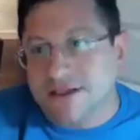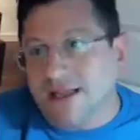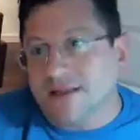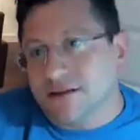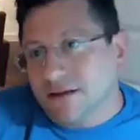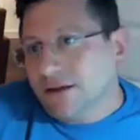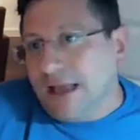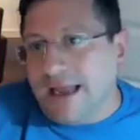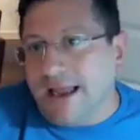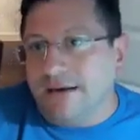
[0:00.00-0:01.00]
yes.
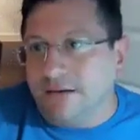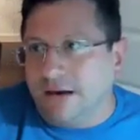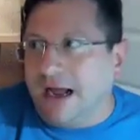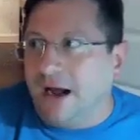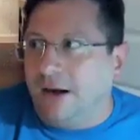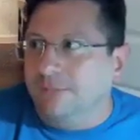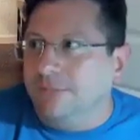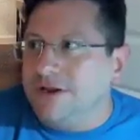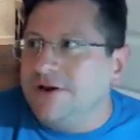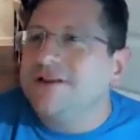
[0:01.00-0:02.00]
And
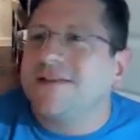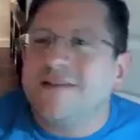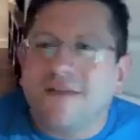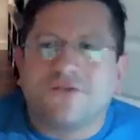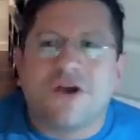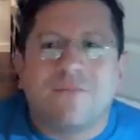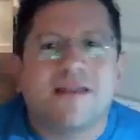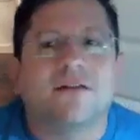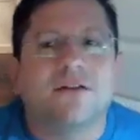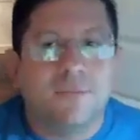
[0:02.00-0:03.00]
you can just see the traffic
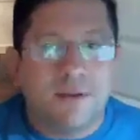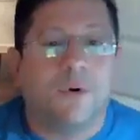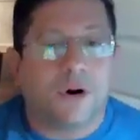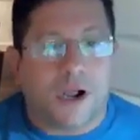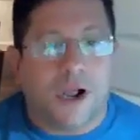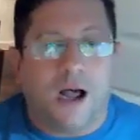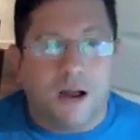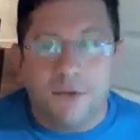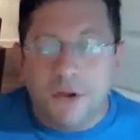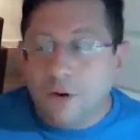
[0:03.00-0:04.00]
is a little bit more
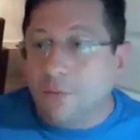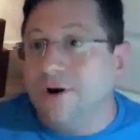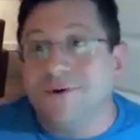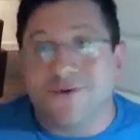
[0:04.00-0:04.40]
calm. When it